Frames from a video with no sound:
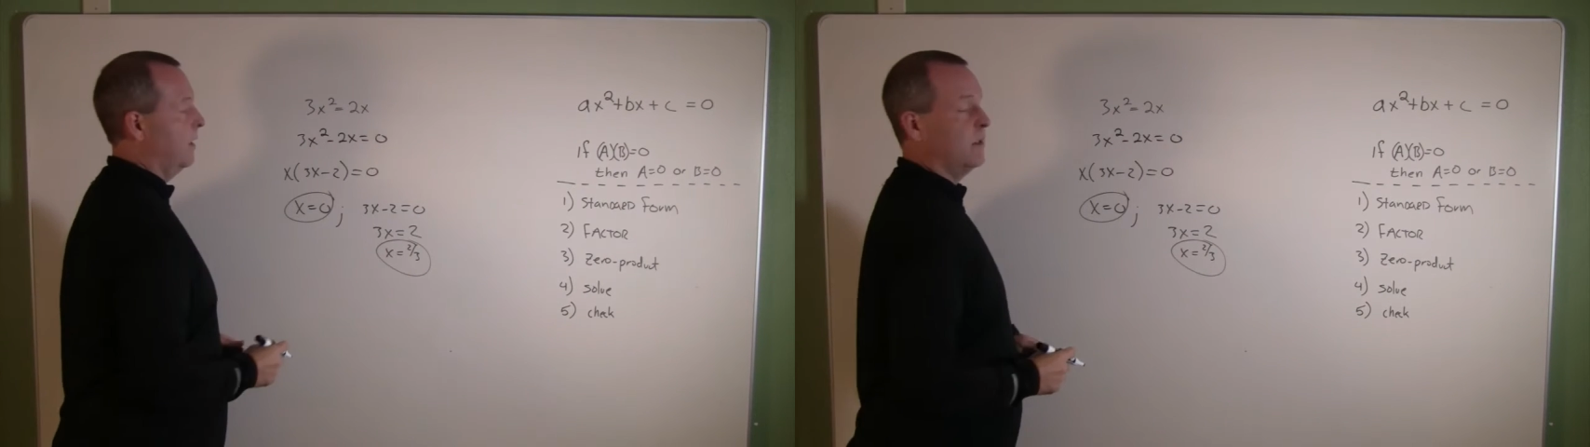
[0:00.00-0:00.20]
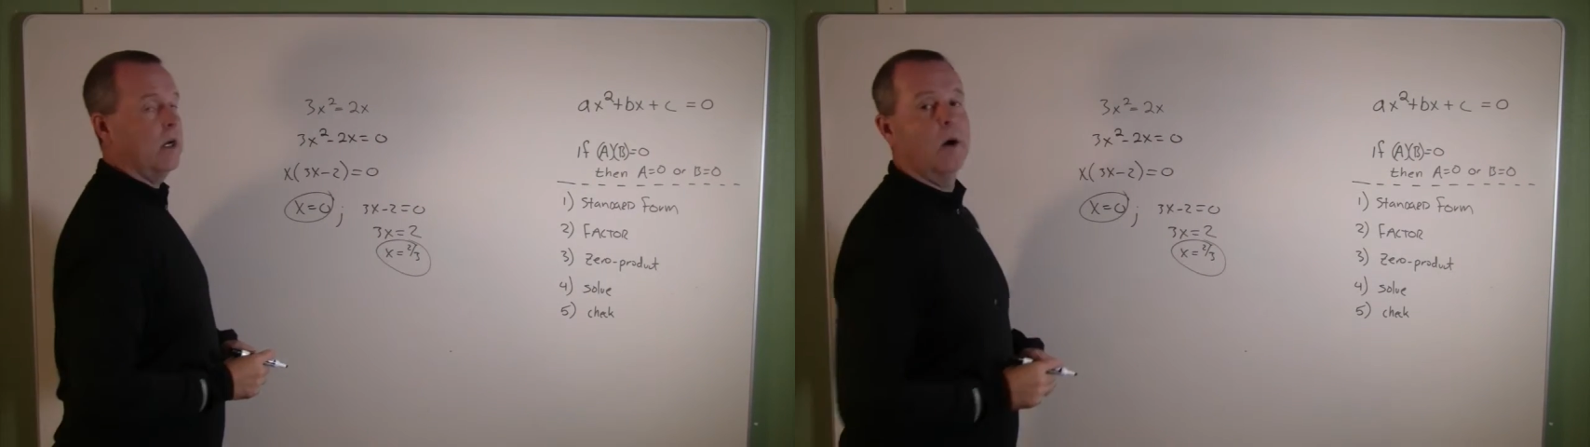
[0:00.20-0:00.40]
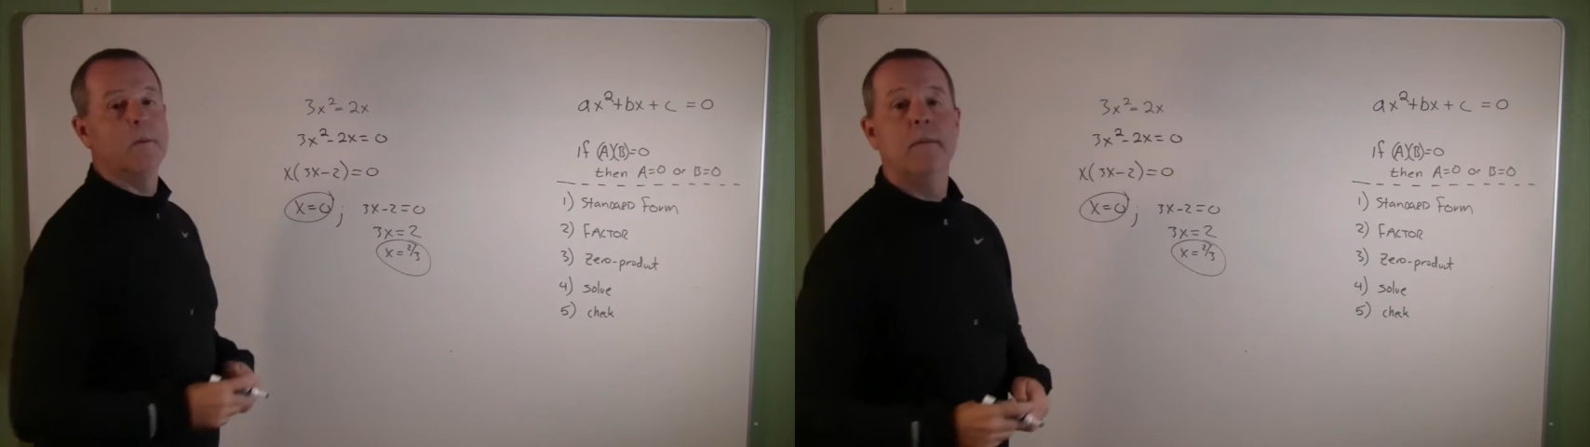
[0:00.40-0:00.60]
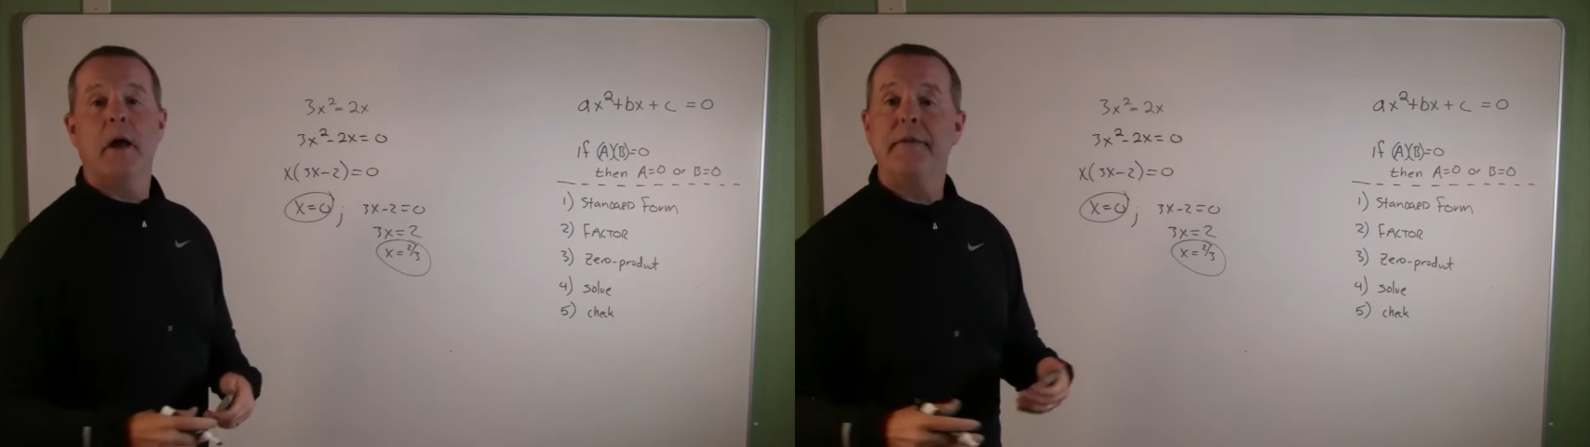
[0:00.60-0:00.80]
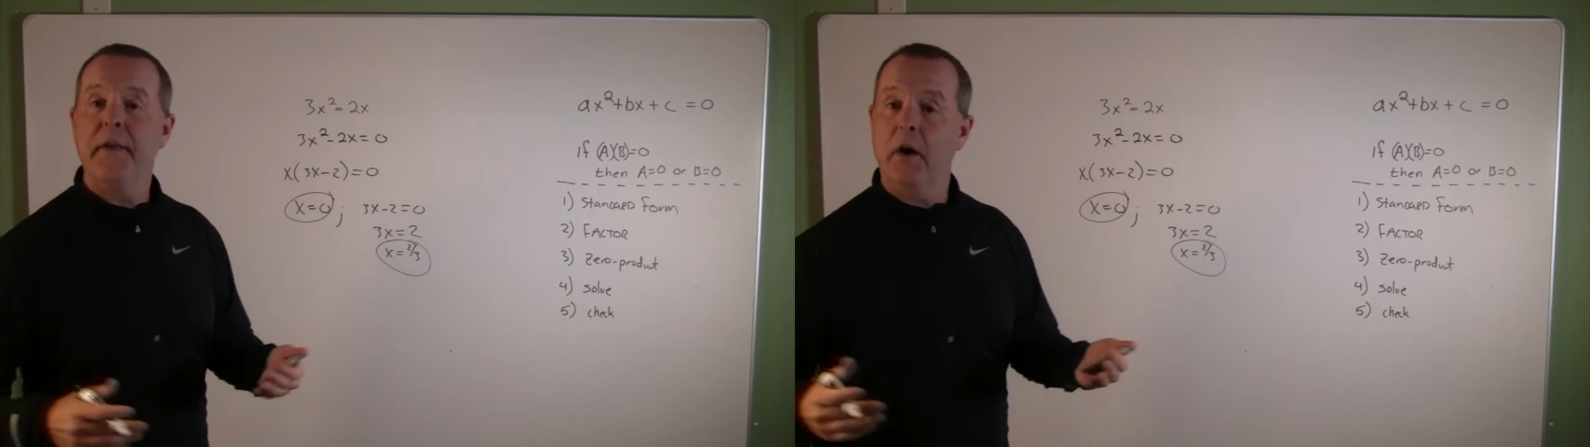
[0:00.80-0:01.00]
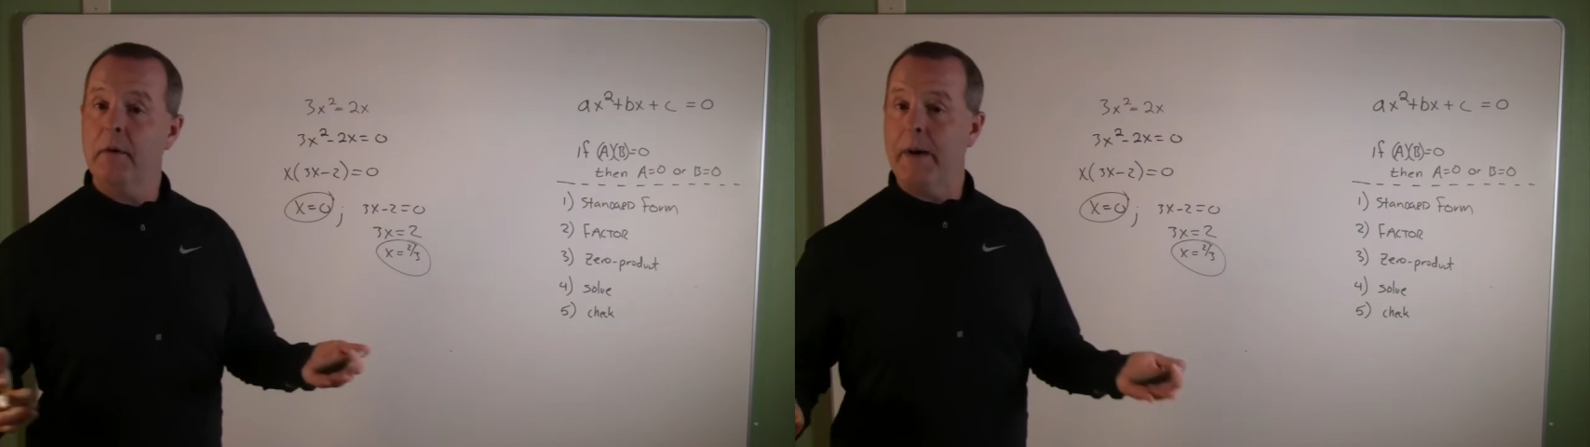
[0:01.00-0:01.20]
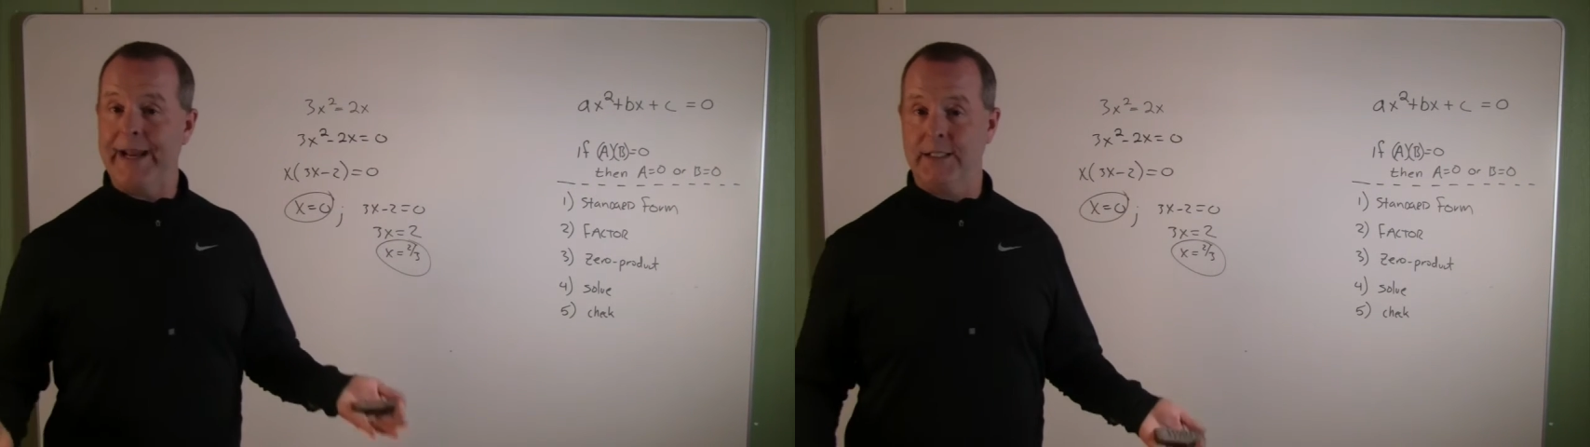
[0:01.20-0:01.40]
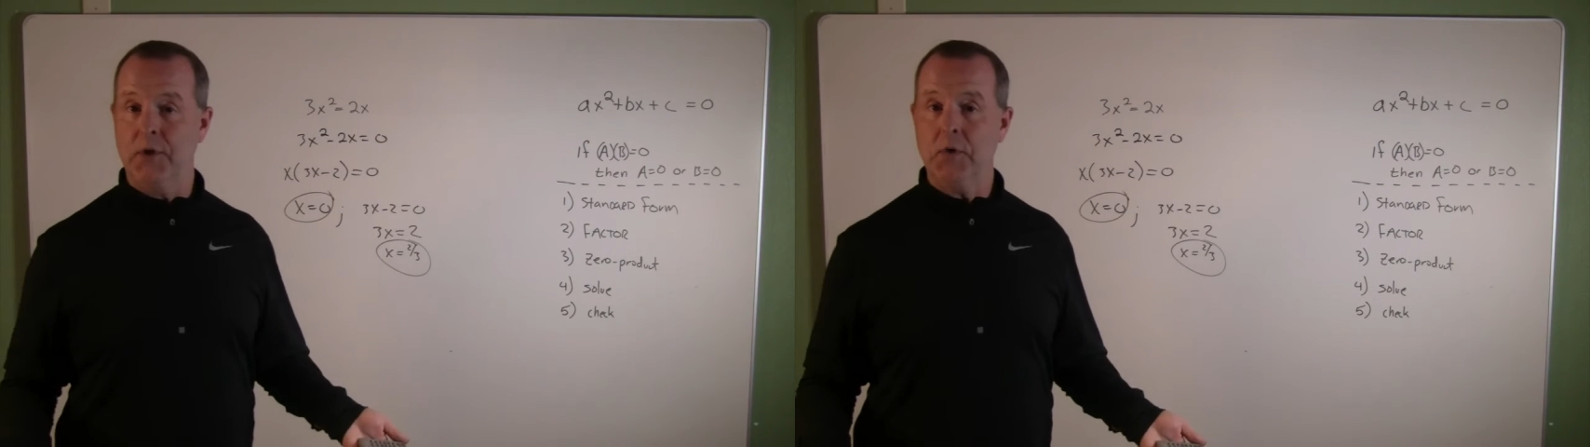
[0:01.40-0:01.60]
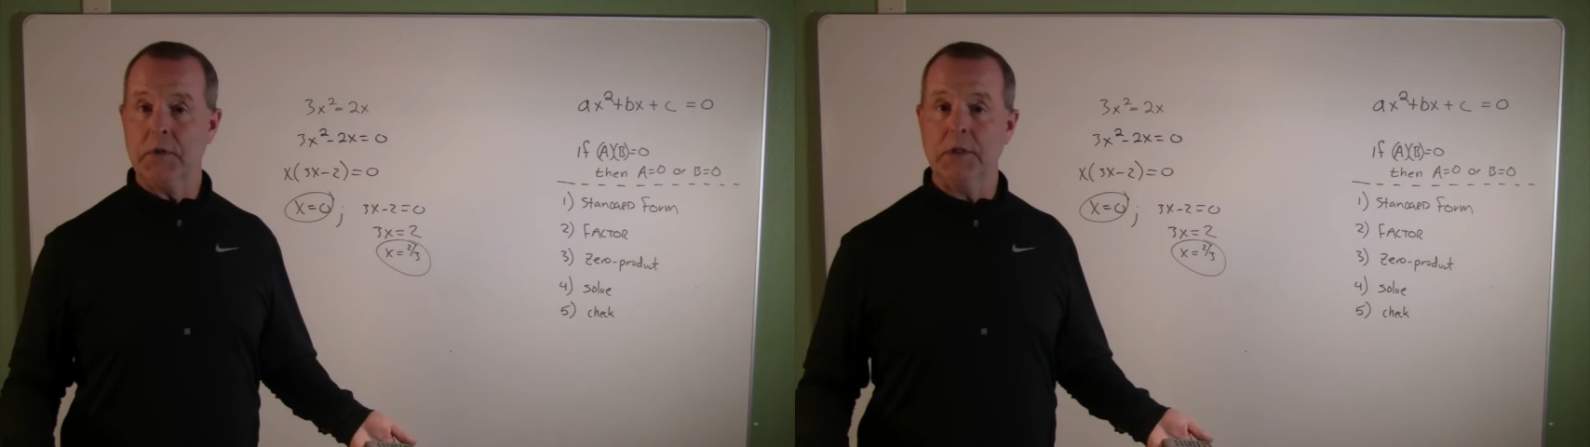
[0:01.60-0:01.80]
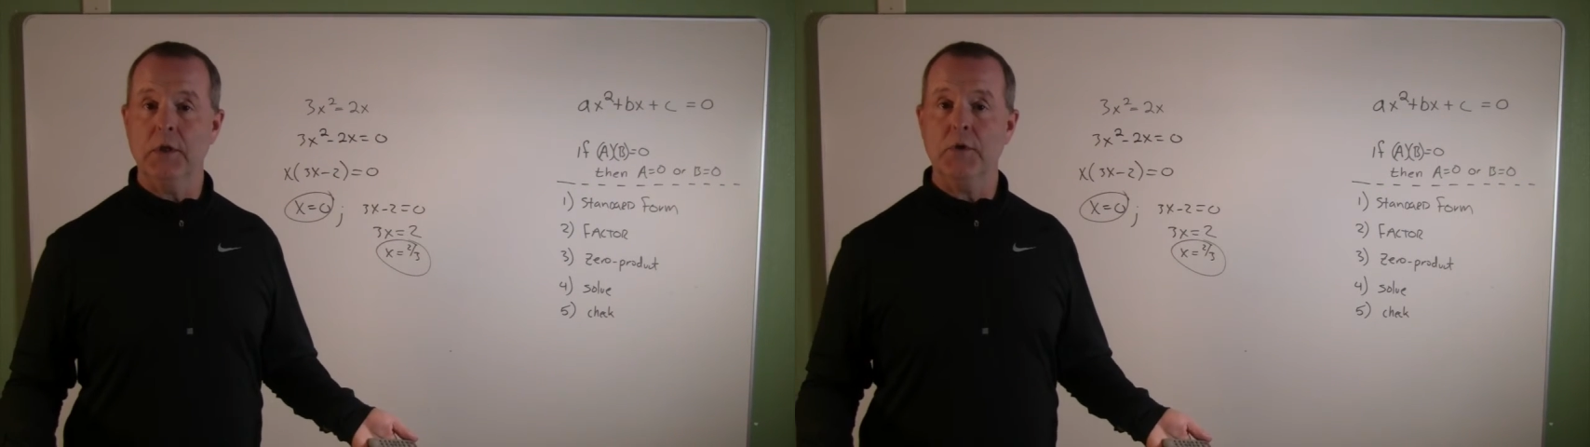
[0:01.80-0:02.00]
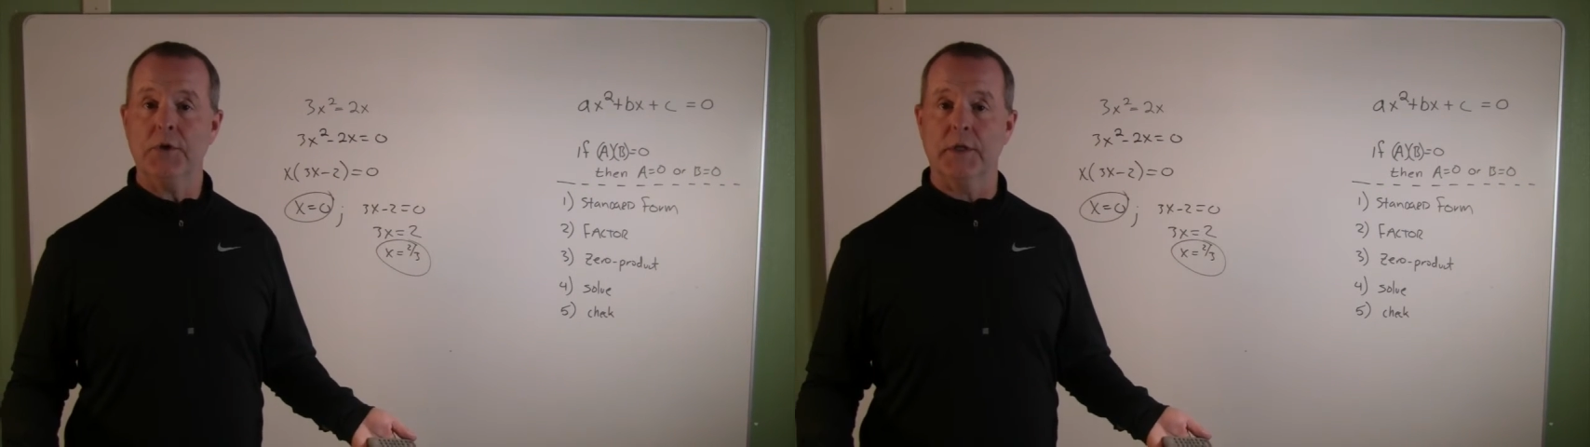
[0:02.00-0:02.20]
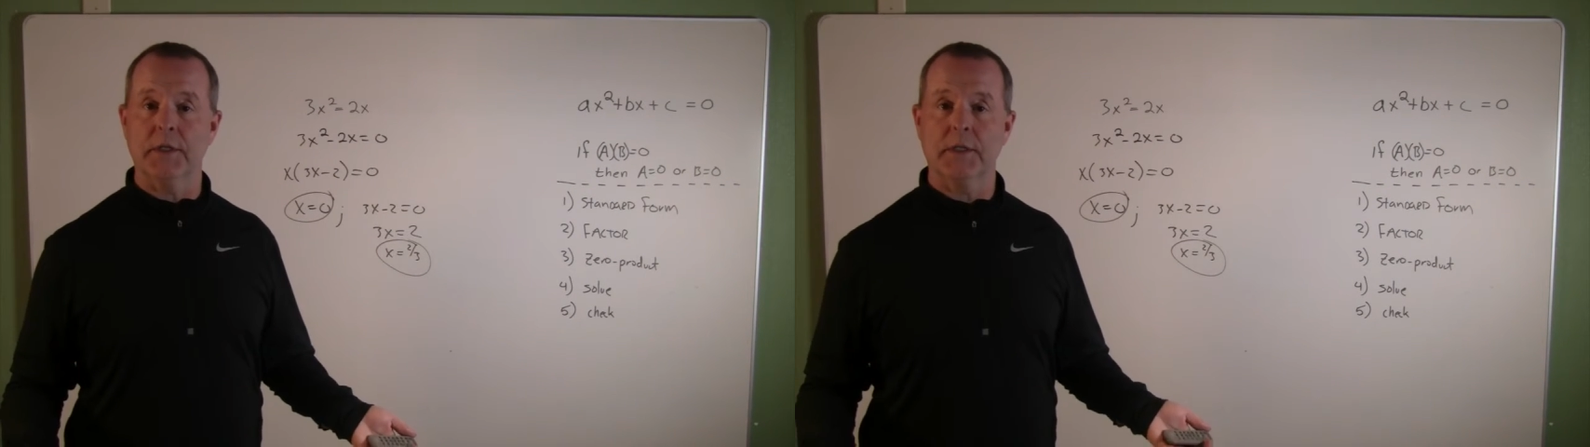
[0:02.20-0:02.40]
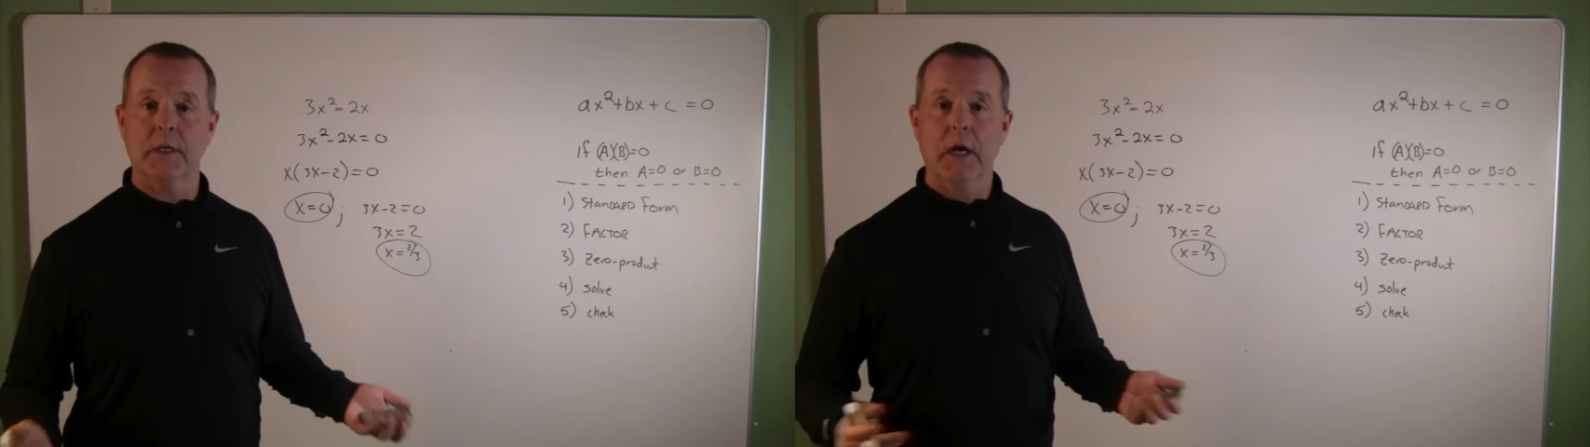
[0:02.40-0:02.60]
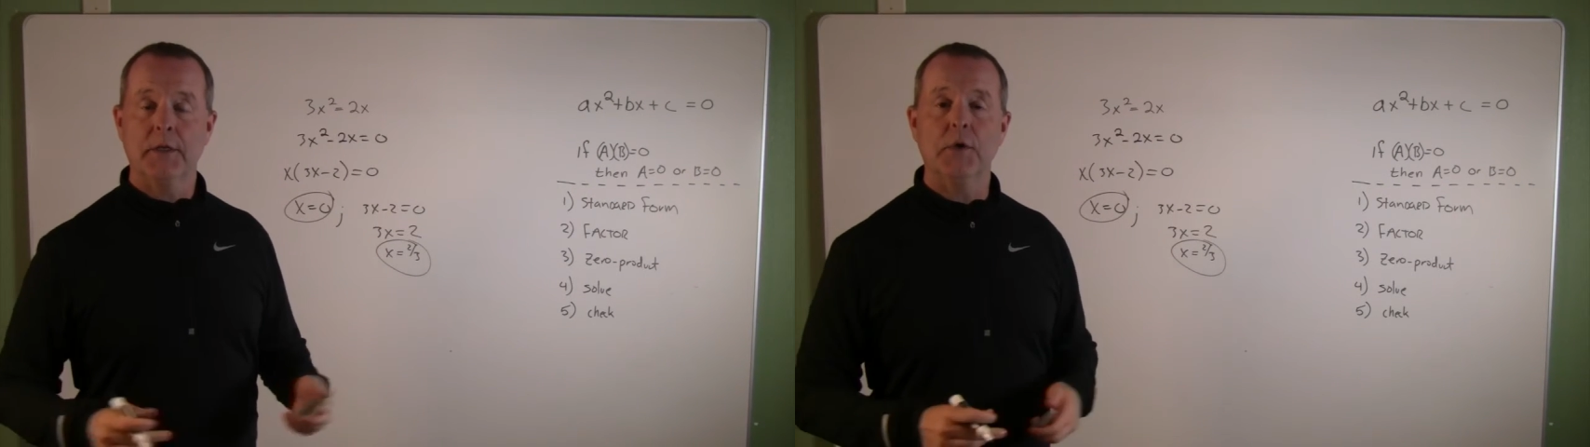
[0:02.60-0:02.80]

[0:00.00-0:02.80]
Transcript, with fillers: So there are my two solutions